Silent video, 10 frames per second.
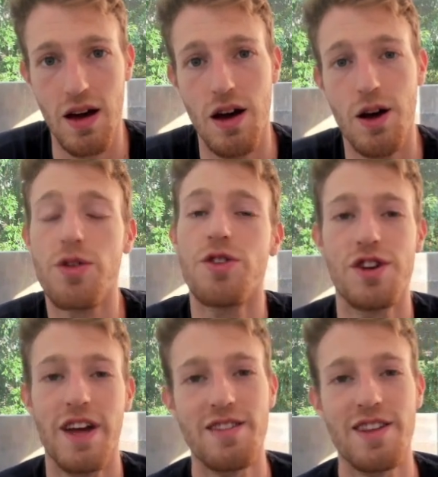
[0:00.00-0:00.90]
So in
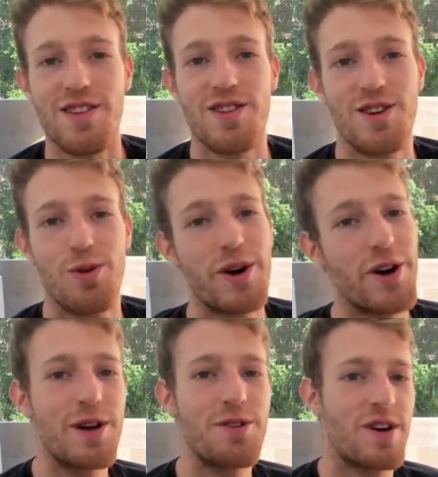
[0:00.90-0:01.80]
today's lesson, we're
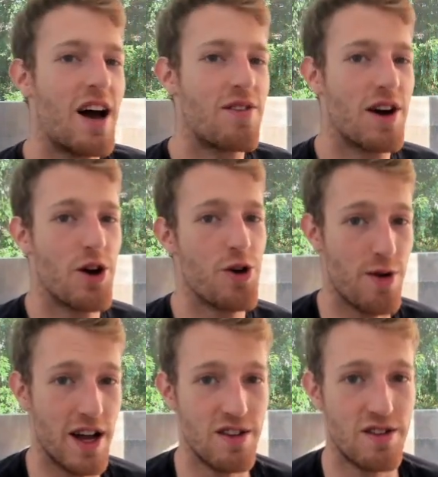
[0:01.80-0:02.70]
going to cover
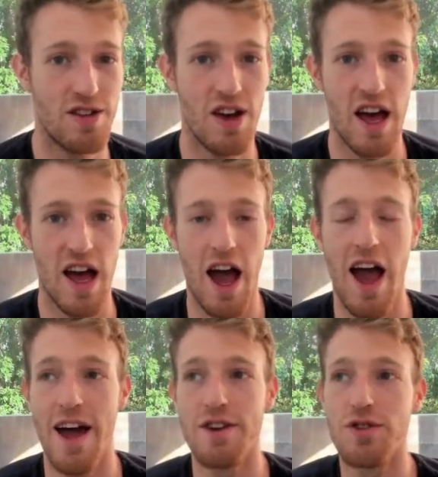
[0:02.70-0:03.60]
arrays.
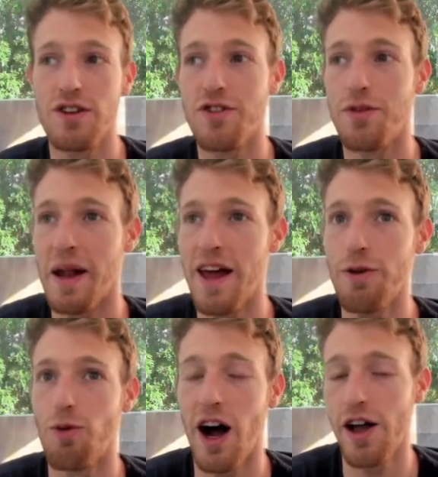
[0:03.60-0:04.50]
And to
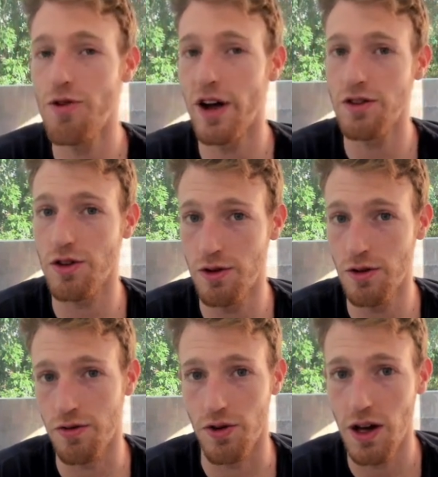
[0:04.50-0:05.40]
explain why arrays are
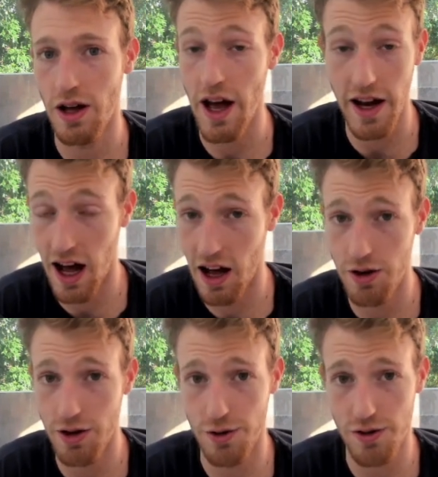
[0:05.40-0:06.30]
useful and how
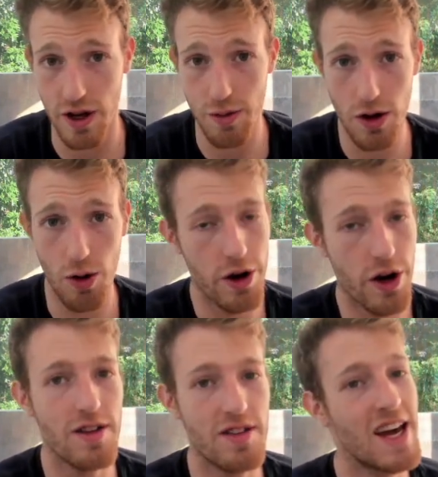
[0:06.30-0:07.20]
to use them, we're
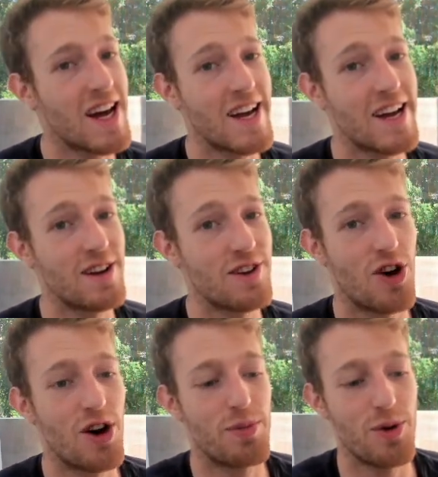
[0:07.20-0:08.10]
going to take like an
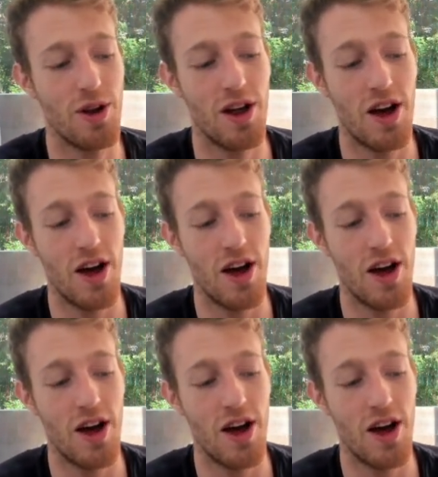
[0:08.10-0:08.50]
example,